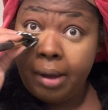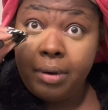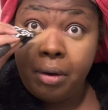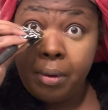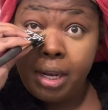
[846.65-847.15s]

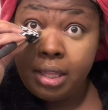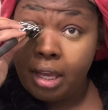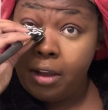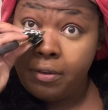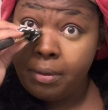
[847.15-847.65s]
would do
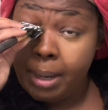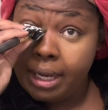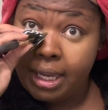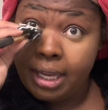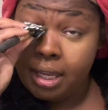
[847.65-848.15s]
anything for my
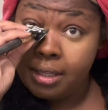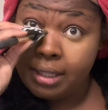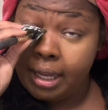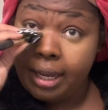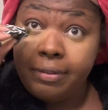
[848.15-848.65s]
kids.
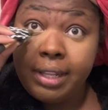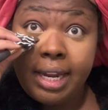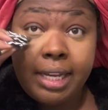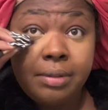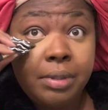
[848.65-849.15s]
Like, I feel
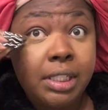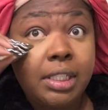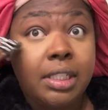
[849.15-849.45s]
like that's what